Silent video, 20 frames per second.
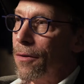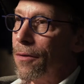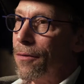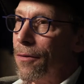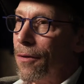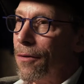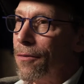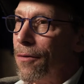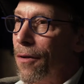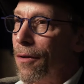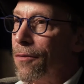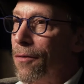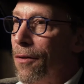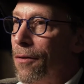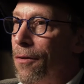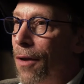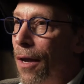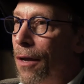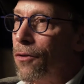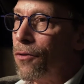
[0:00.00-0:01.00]
It's a
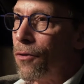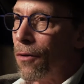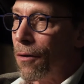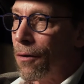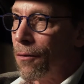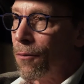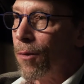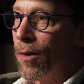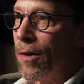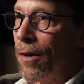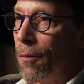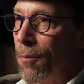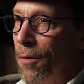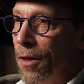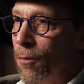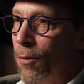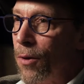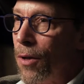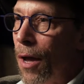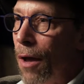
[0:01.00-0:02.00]
danger when
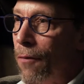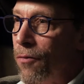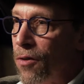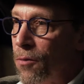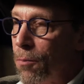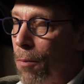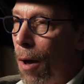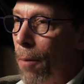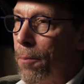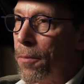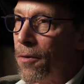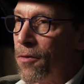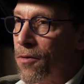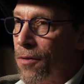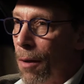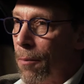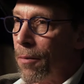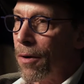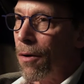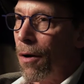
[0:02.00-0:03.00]
you have this
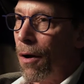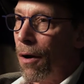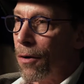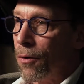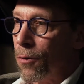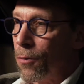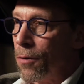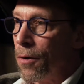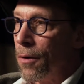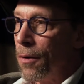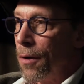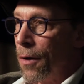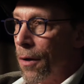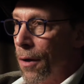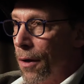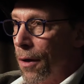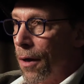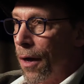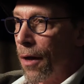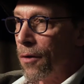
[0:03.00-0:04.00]
populist demagogue who
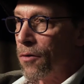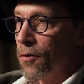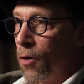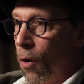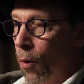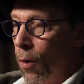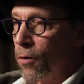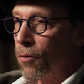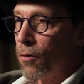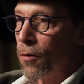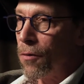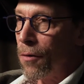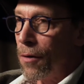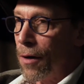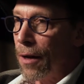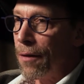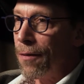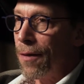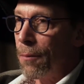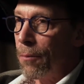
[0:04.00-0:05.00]
has no interest
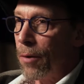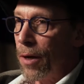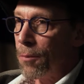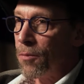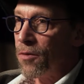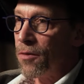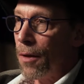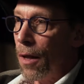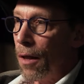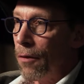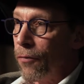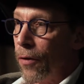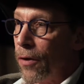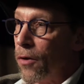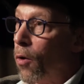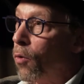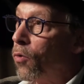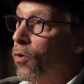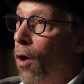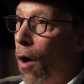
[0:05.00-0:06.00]
in anything but himself
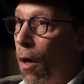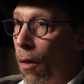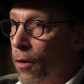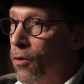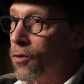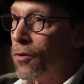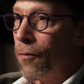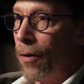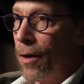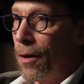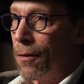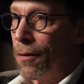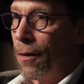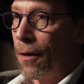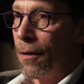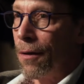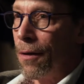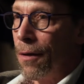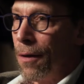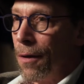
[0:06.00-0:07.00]
and no knowledge of
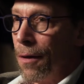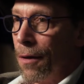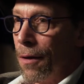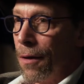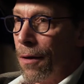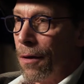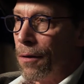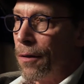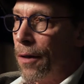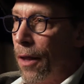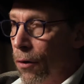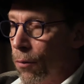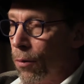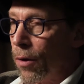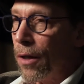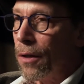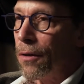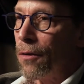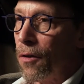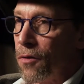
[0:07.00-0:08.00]
anything,
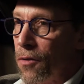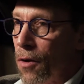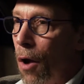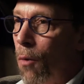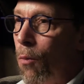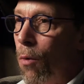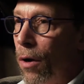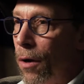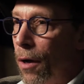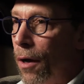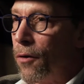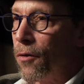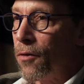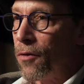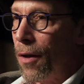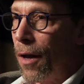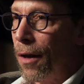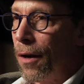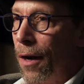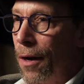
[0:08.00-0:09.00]
literally does not want to
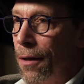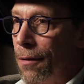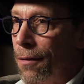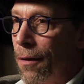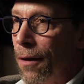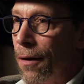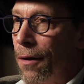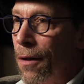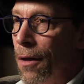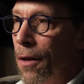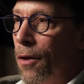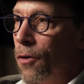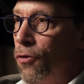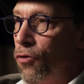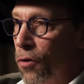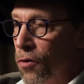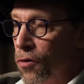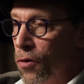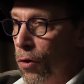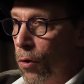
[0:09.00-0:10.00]
understand anything,
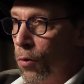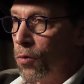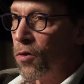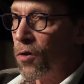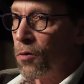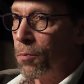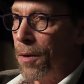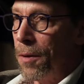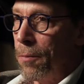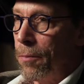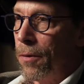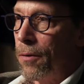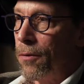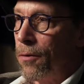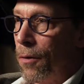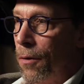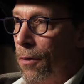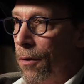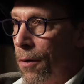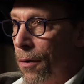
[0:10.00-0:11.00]
just uses people
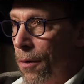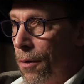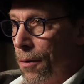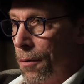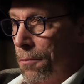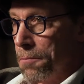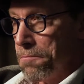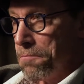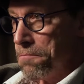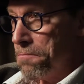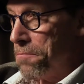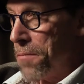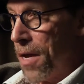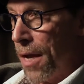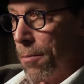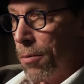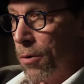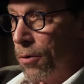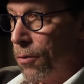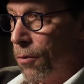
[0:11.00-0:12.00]
to
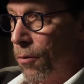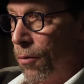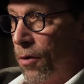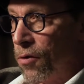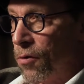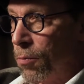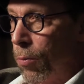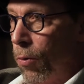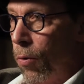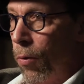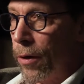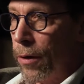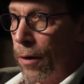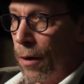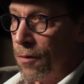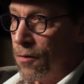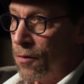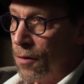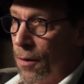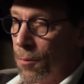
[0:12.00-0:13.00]
be able to exploit
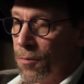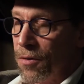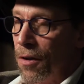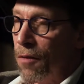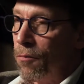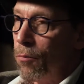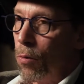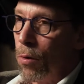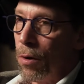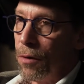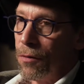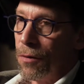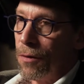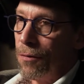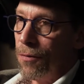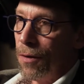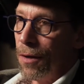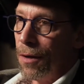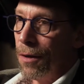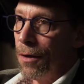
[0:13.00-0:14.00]
and see himself more on
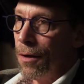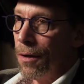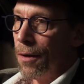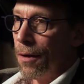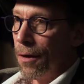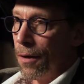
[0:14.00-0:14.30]
TV.